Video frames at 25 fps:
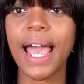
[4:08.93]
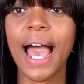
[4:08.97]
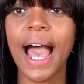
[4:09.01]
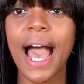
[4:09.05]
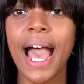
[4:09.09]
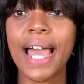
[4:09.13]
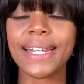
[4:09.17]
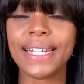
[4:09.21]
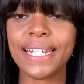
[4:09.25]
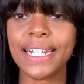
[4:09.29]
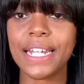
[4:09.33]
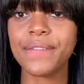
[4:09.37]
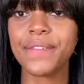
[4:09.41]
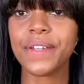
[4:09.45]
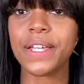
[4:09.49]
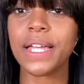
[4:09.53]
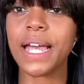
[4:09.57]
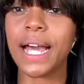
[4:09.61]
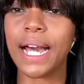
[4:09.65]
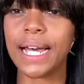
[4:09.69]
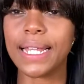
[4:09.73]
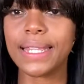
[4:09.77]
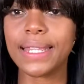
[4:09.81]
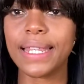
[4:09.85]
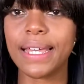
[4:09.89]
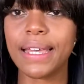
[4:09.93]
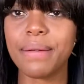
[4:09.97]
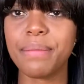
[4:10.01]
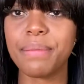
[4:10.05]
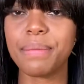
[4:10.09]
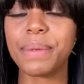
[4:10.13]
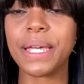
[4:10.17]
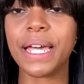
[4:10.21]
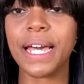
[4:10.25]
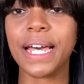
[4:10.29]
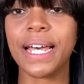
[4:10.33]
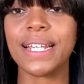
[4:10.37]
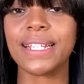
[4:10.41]
I didn't even cut them
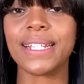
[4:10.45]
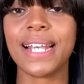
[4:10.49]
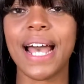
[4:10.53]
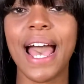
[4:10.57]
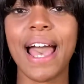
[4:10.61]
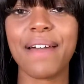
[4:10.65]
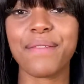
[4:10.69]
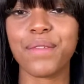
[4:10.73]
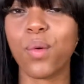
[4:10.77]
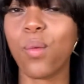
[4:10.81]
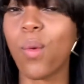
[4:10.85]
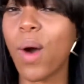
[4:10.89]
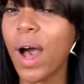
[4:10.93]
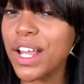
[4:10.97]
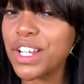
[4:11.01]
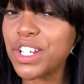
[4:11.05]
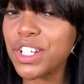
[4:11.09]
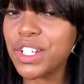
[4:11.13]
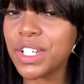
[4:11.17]
because I haven't washed